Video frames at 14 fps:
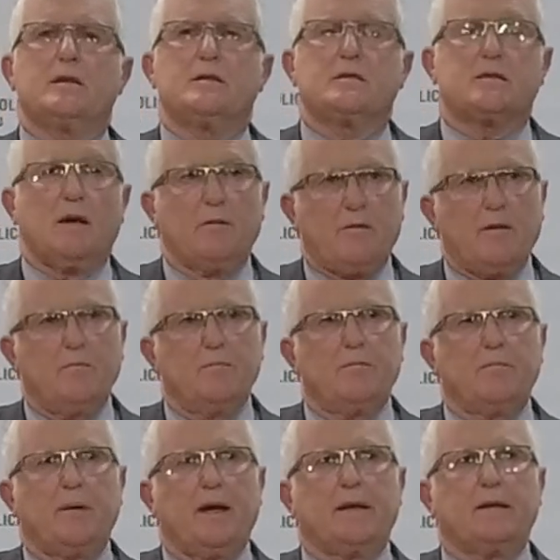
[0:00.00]
Some of them,
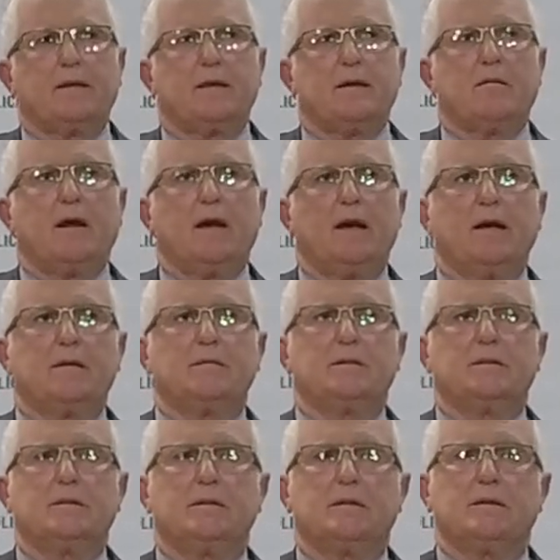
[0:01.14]
but there
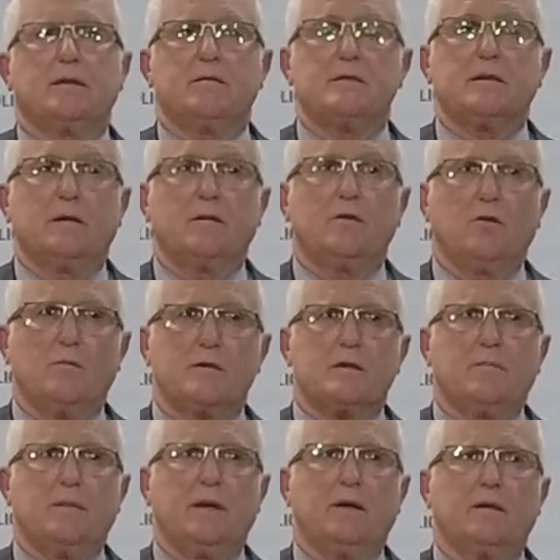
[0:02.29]
is an enormous
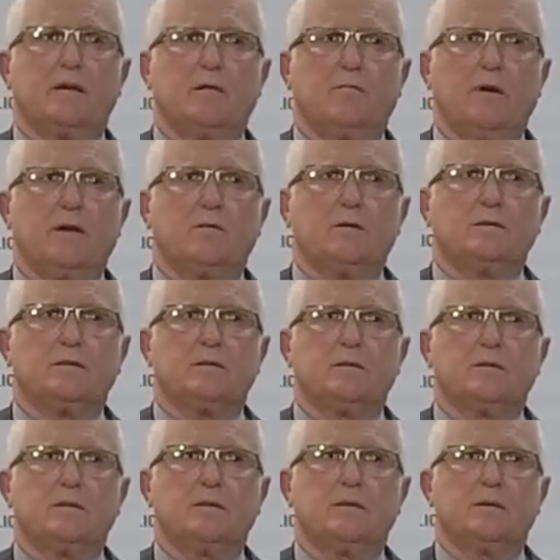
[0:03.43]
amount of records,
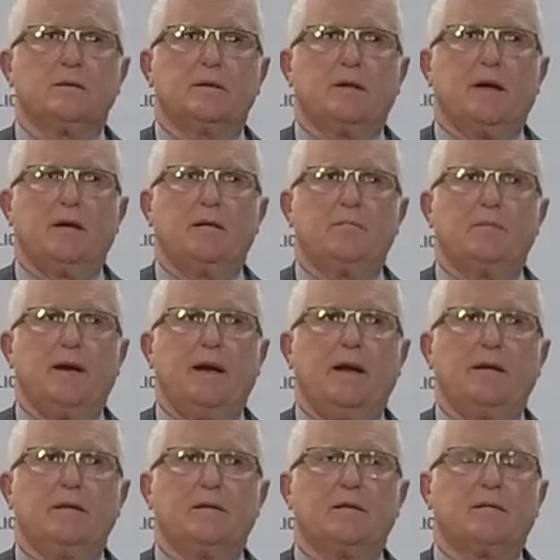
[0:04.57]

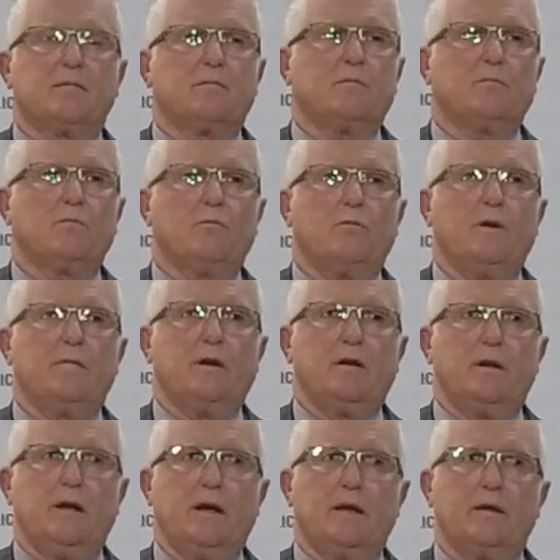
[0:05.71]
and we've
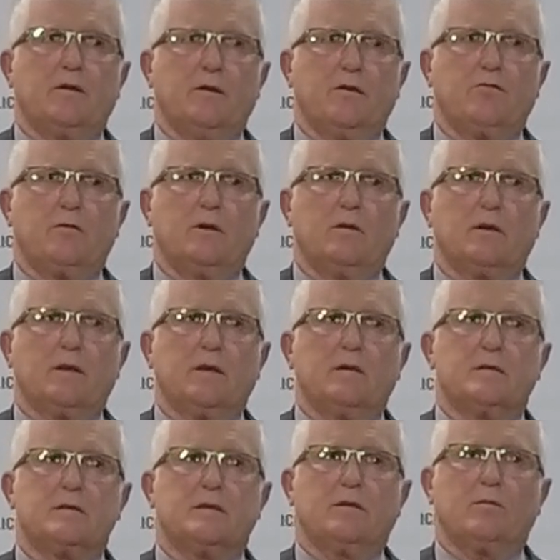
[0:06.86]
only had a cursory look at
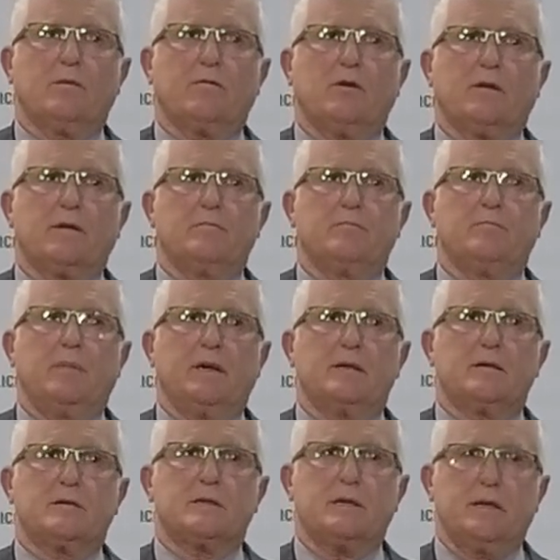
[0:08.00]
those since we've got them, but
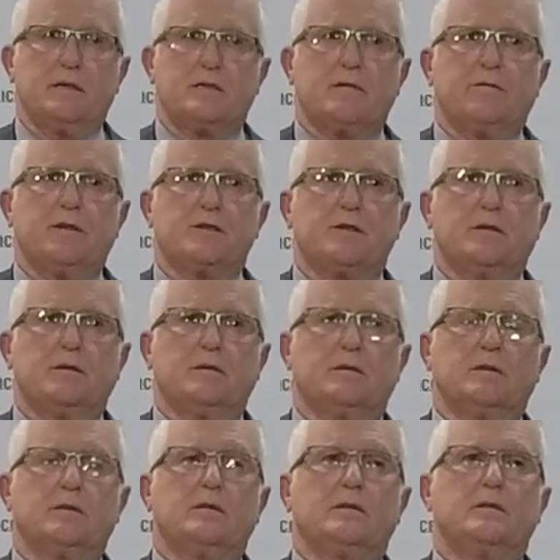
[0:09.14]
seen sufficient
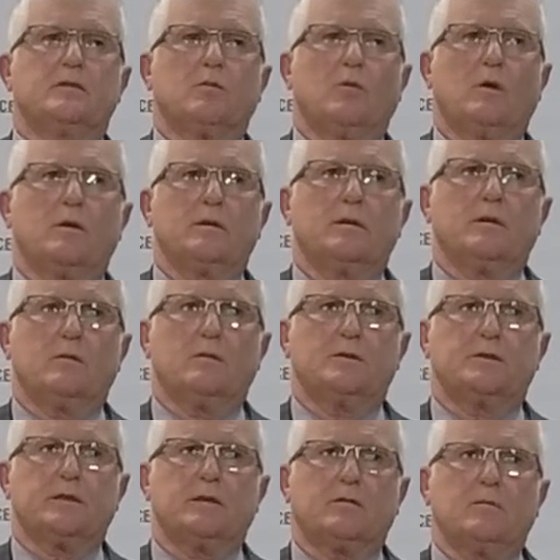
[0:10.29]
to warrant
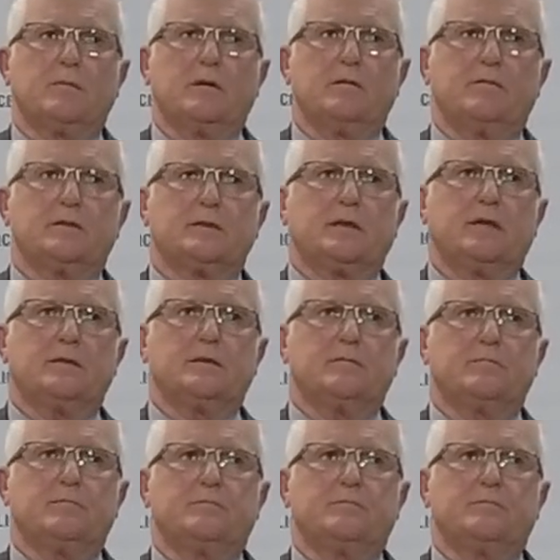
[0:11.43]
launching a criminal investigation.